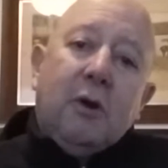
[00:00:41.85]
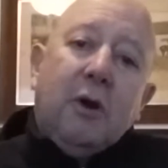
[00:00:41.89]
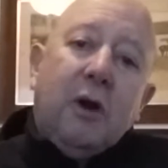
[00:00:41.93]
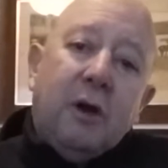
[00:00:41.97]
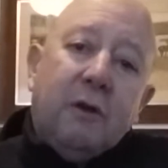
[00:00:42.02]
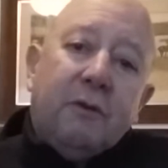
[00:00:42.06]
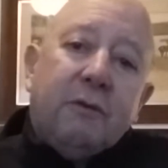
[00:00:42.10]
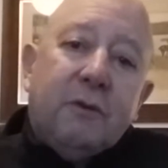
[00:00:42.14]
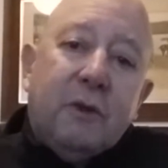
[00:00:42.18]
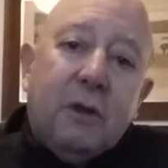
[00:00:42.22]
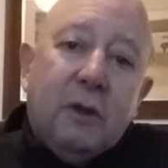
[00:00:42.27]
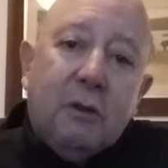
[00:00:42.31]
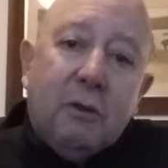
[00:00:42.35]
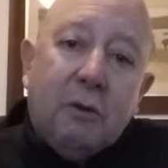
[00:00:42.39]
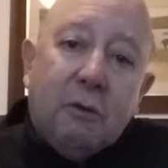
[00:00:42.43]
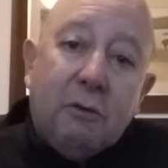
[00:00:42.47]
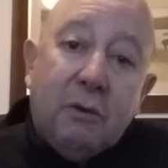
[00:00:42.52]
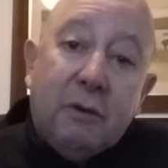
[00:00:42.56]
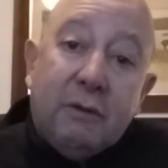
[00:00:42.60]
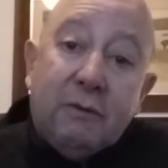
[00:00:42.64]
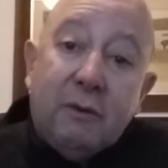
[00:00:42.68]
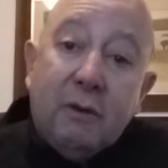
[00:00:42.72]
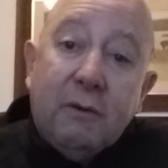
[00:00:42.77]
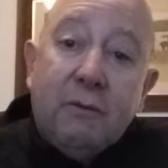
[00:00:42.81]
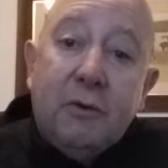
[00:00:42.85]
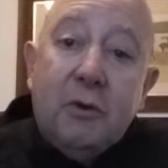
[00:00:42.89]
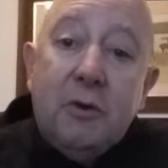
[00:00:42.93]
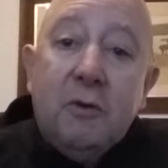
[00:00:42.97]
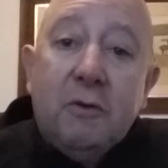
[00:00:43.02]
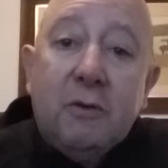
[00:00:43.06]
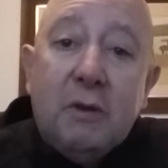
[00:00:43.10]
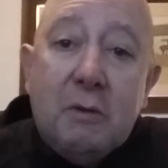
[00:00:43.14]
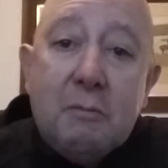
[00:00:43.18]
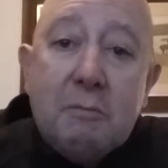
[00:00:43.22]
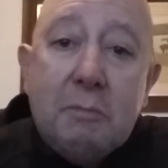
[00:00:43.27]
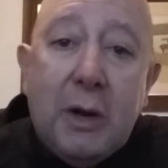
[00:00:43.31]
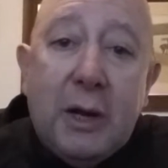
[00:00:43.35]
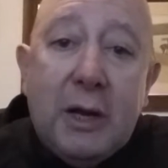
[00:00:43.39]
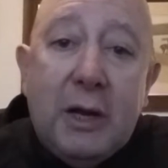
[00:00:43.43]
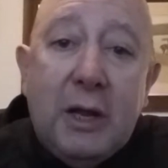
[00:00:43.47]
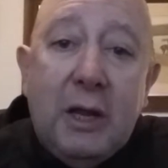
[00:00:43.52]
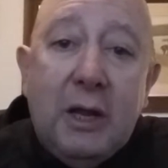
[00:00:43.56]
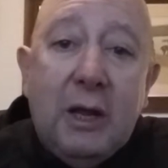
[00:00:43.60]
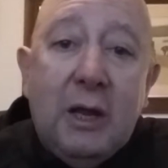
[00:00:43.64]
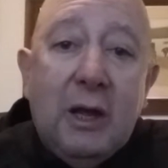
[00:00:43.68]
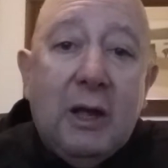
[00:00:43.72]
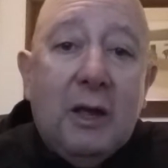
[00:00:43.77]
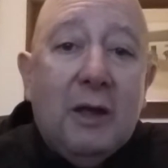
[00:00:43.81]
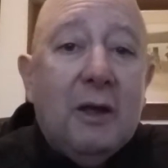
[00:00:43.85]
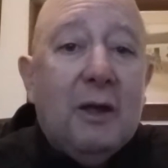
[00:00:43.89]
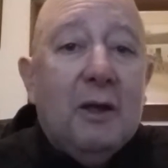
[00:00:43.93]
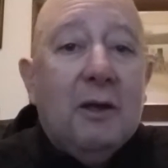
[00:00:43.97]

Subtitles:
cost, the risk of losing money,